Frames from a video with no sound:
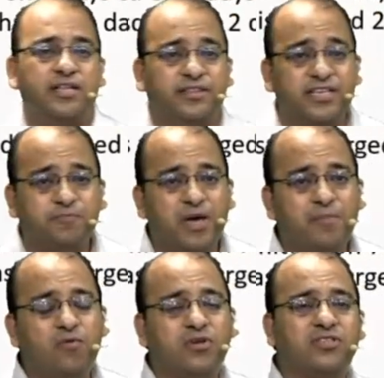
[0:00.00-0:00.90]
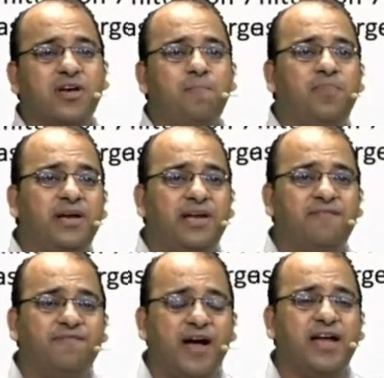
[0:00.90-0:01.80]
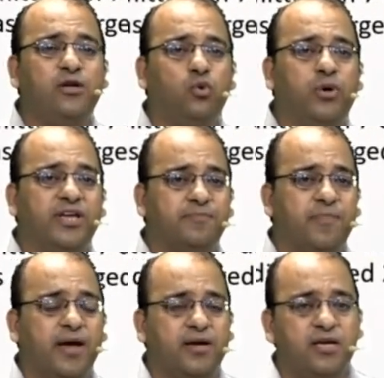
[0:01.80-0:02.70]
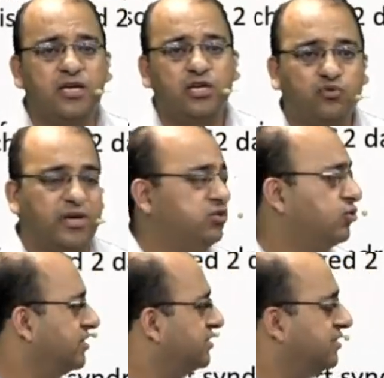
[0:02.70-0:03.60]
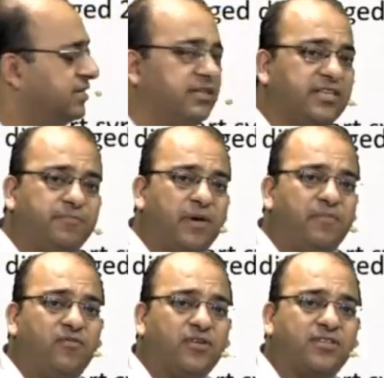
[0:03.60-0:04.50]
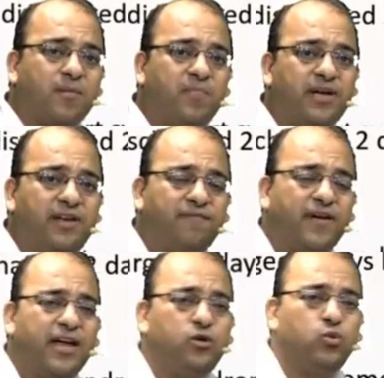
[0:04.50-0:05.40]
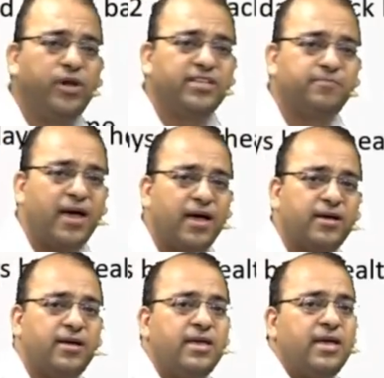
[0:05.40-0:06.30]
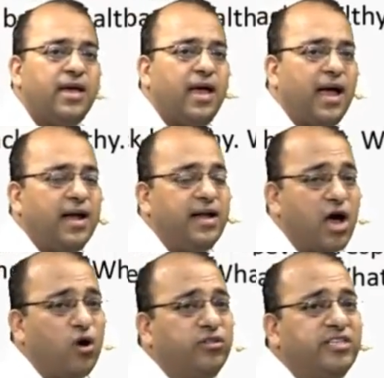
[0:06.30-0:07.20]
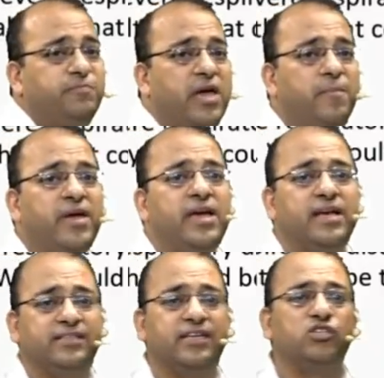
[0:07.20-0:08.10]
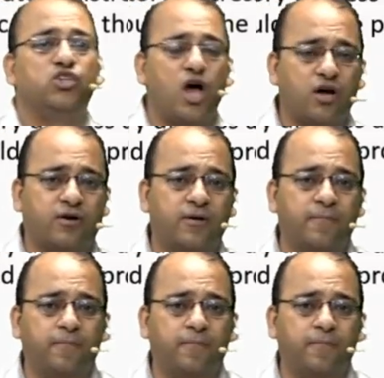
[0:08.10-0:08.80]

This baby was completely fine two days back. So as you can see, this baby was completely fine two days back. And now this baby is in shock.